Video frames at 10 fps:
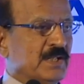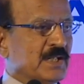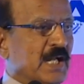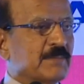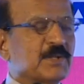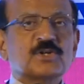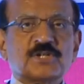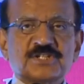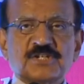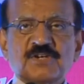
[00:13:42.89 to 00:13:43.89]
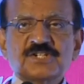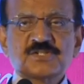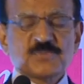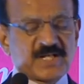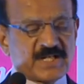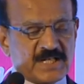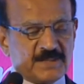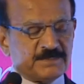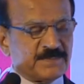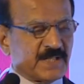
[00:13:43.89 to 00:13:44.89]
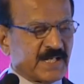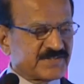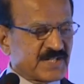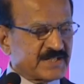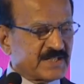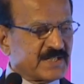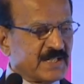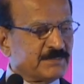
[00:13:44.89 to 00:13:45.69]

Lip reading: I belong to a generation where I started